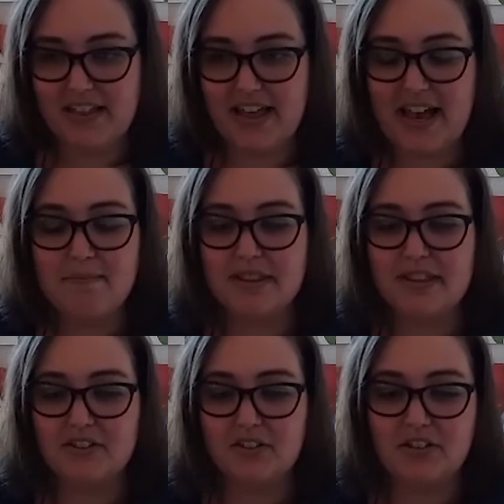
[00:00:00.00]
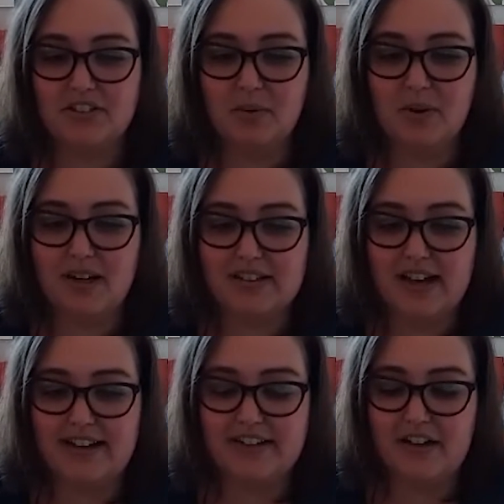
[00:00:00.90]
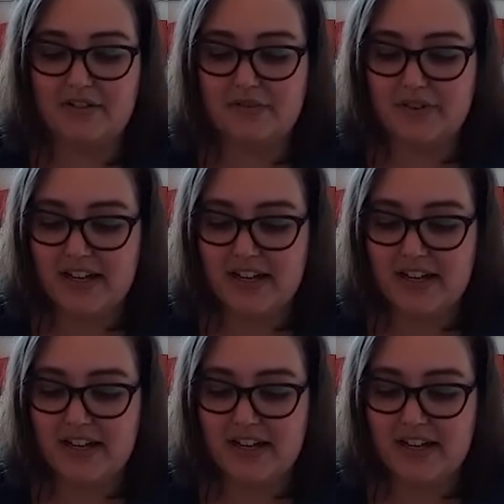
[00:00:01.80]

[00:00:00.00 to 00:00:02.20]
than that, but there's also a lot of